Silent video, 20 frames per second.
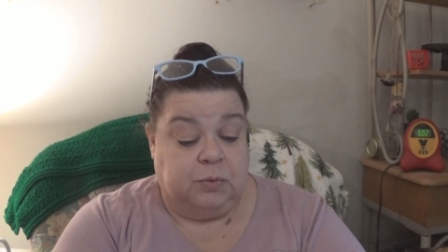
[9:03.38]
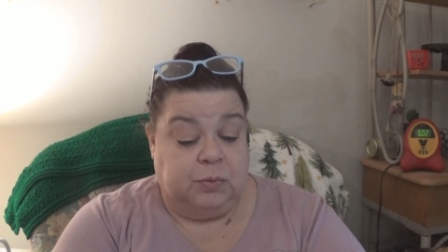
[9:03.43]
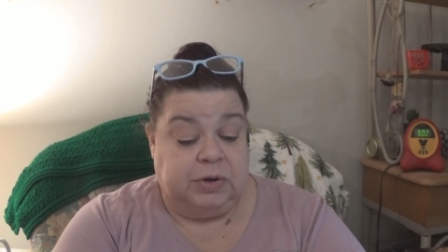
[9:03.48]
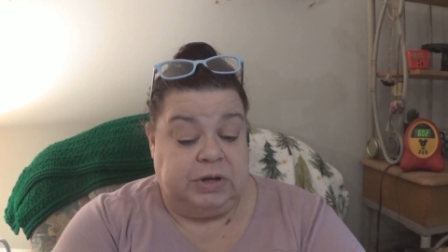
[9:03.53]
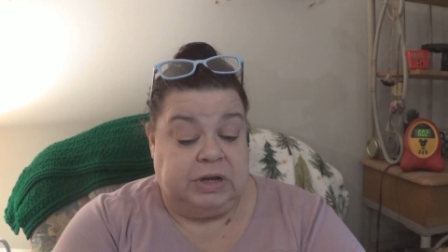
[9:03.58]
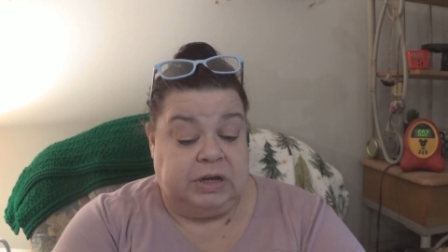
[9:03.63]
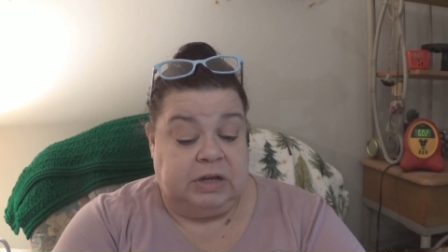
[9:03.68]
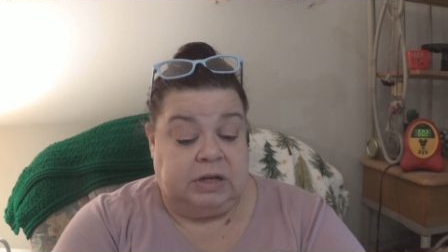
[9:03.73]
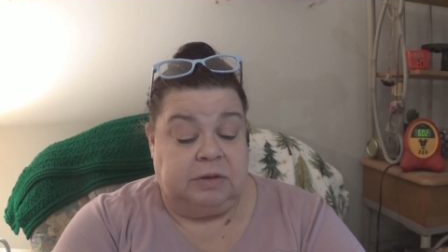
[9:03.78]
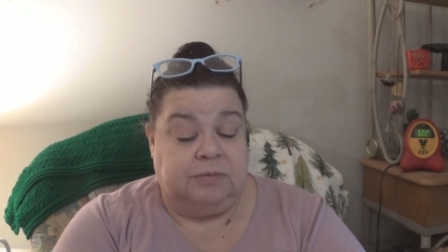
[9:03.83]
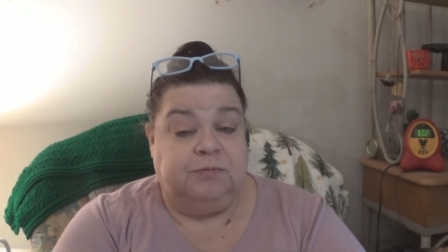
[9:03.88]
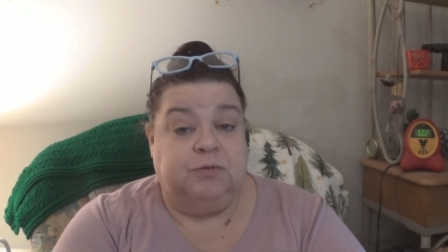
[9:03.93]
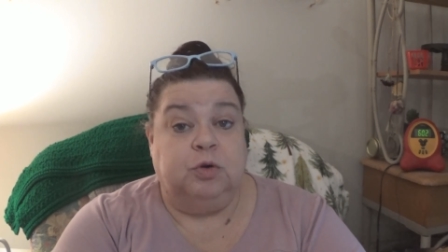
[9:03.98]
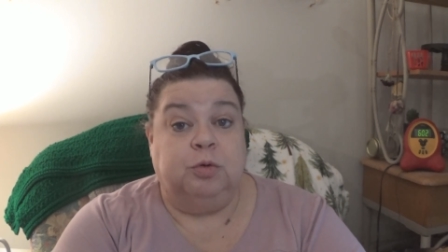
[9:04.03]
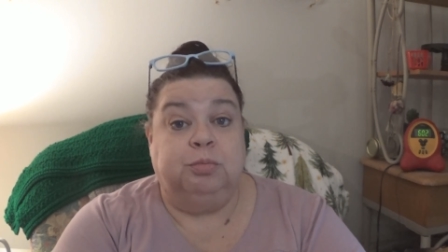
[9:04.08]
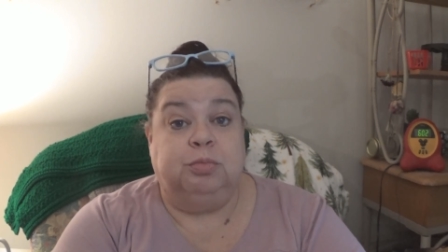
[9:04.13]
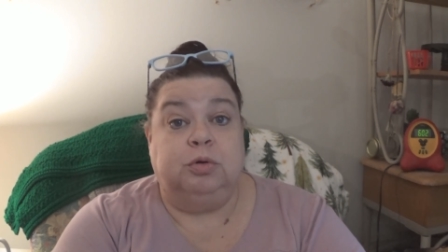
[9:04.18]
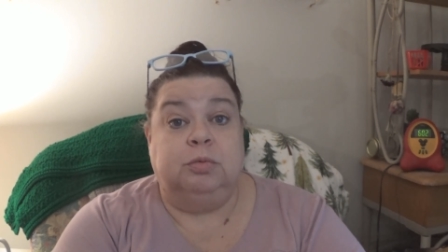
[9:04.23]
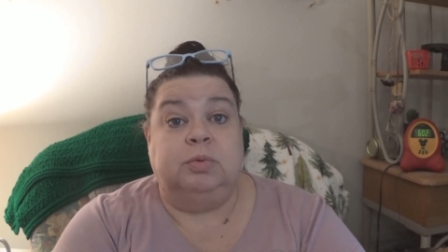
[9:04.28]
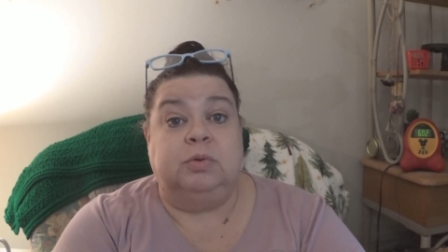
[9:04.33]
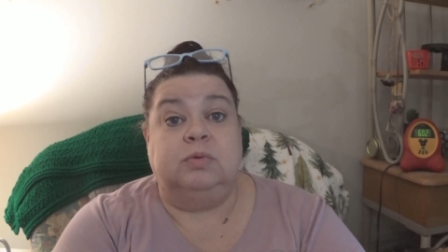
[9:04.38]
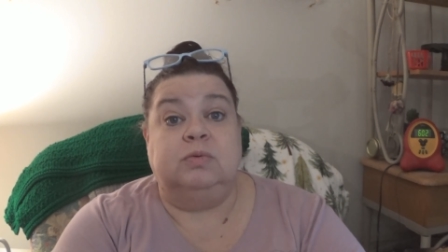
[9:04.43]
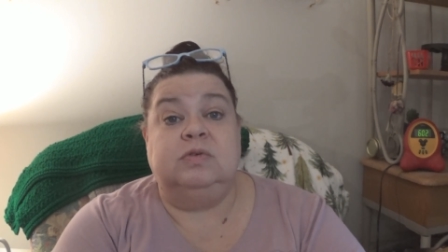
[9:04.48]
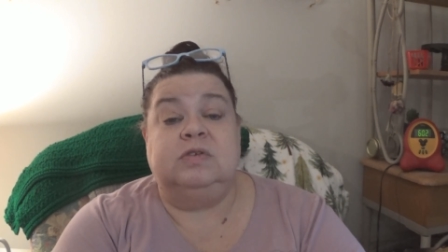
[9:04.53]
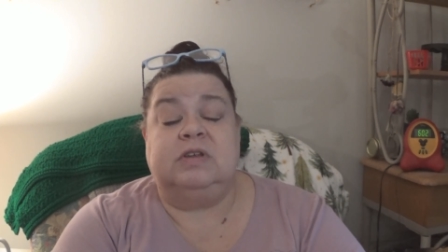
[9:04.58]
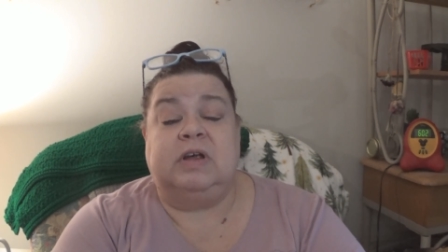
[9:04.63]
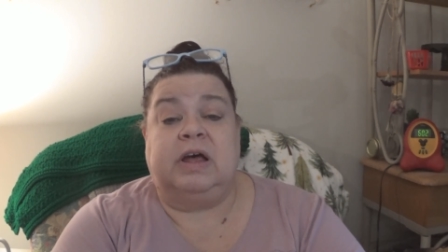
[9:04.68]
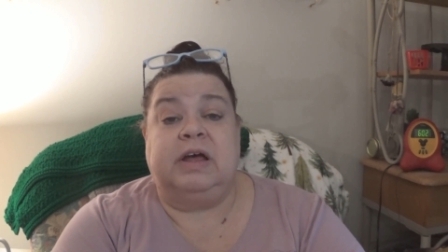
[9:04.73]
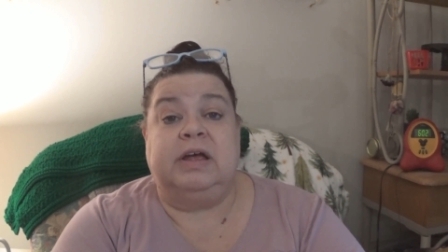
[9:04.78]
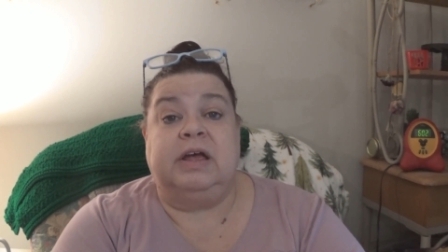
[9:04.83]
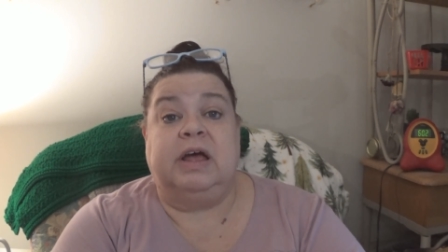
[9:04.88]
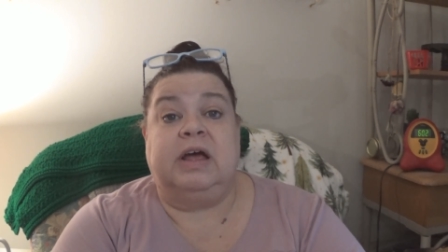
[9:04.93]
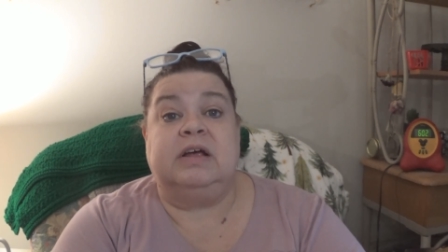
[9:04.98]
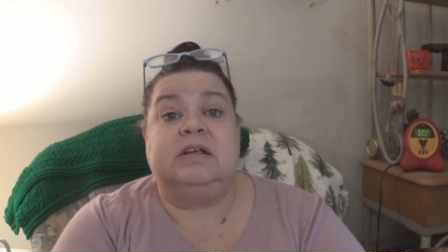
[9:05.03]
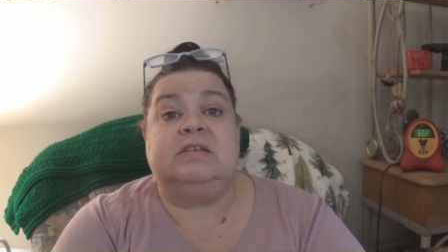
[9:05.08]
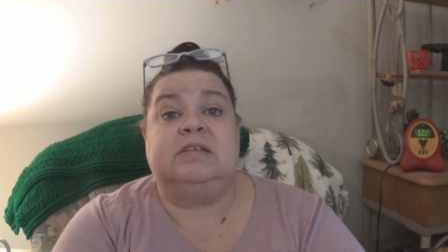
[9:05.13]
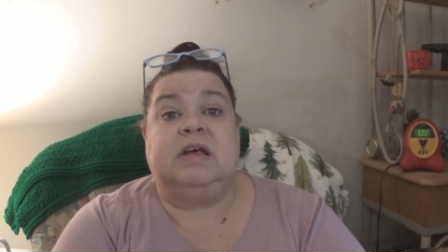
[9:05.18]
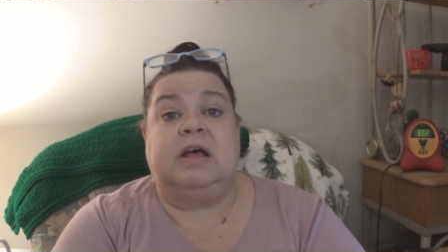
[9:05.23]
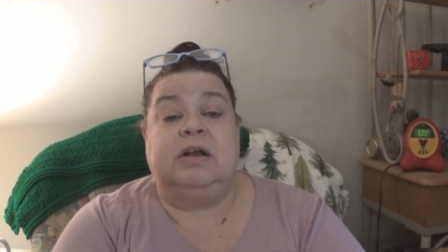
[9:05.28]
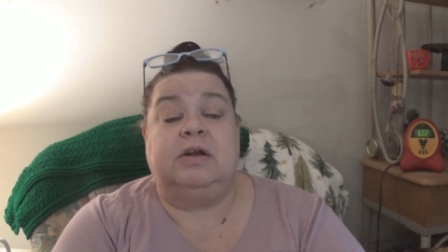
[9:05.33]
that we need them for boo-boos, I guess.